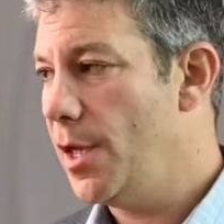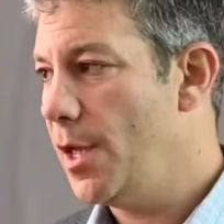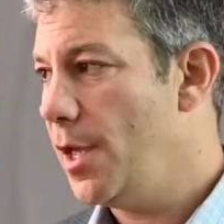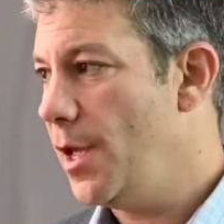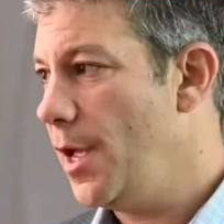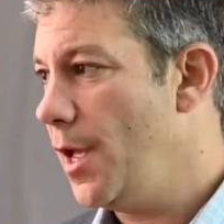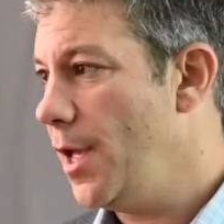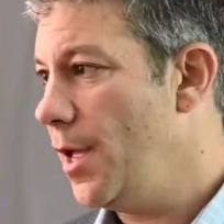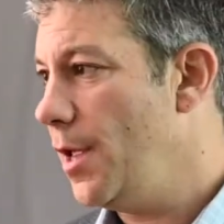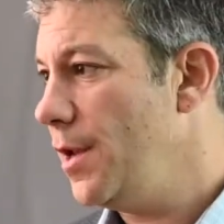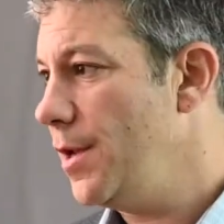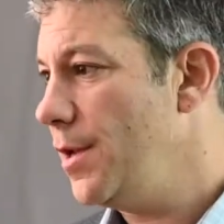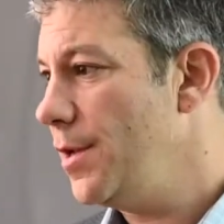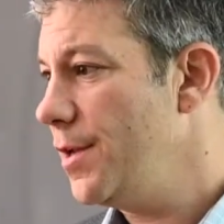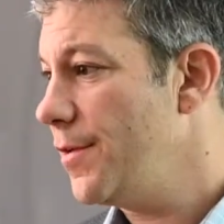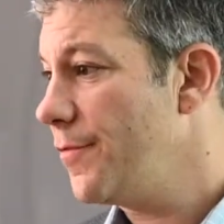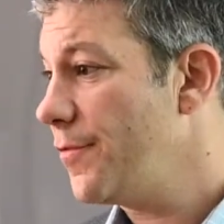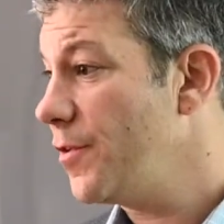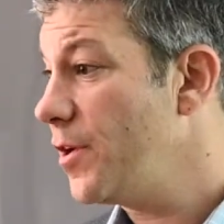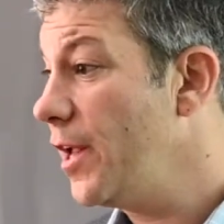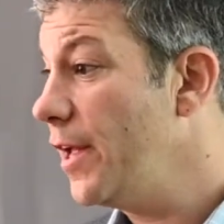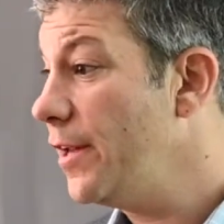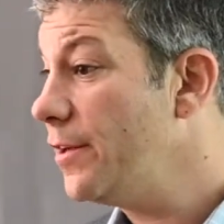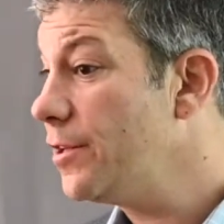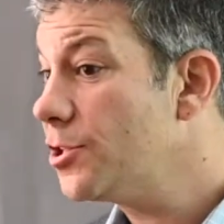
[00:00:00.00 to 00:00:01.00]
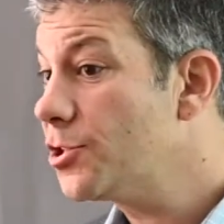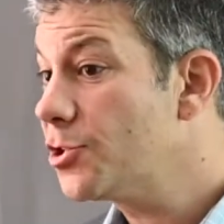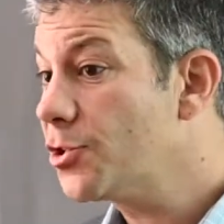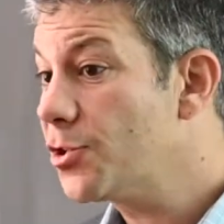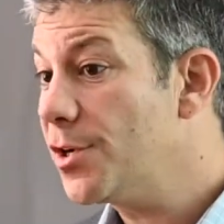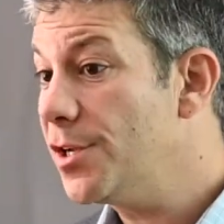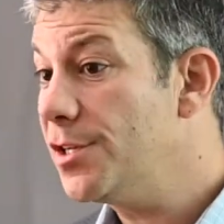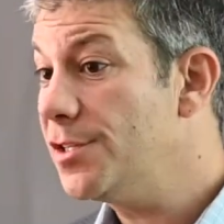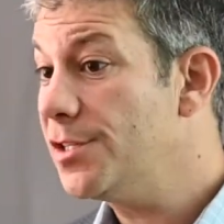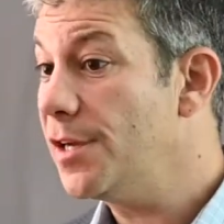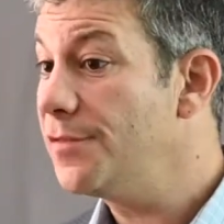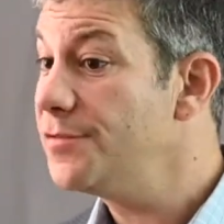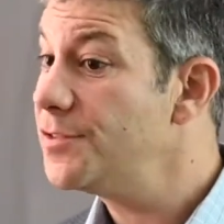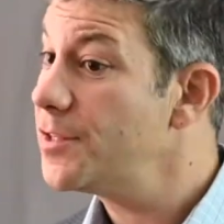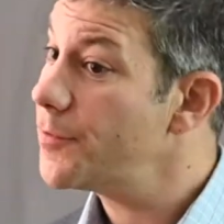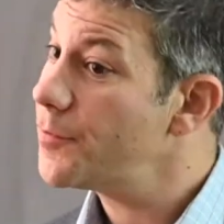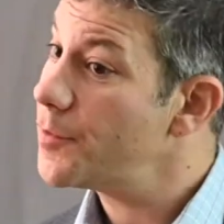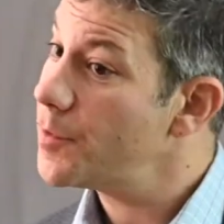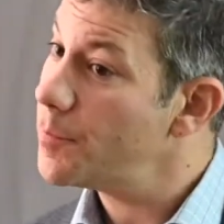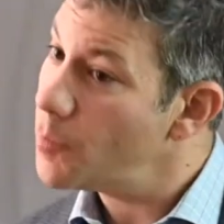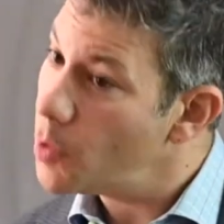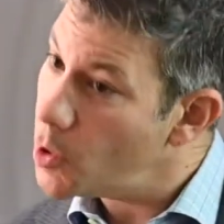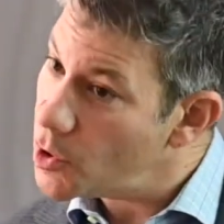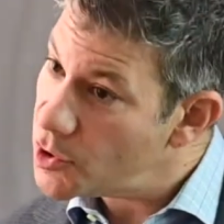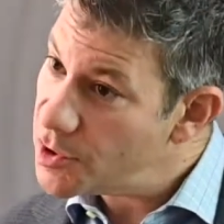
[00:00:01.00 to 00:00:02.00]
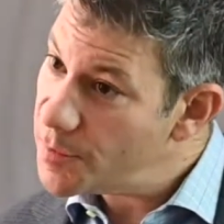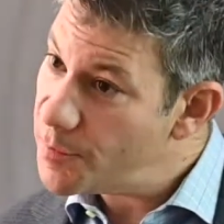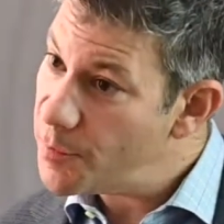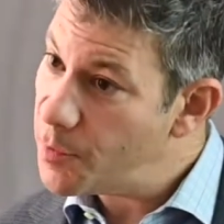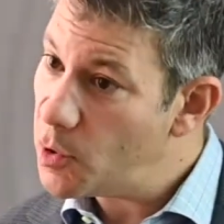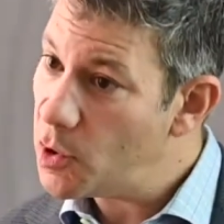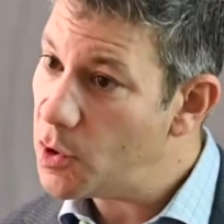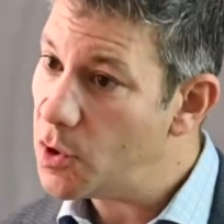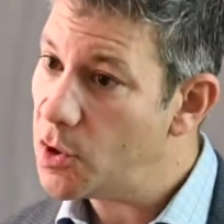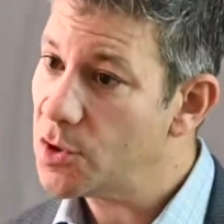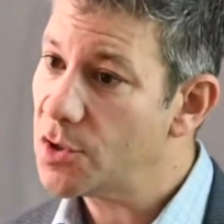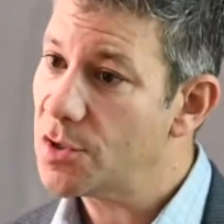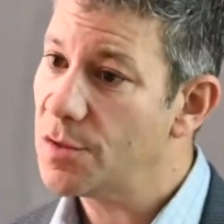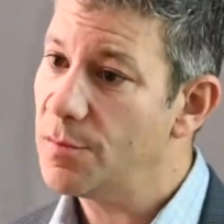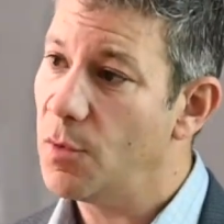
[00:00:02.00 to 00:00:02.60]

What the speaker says: And different industries have different multiples.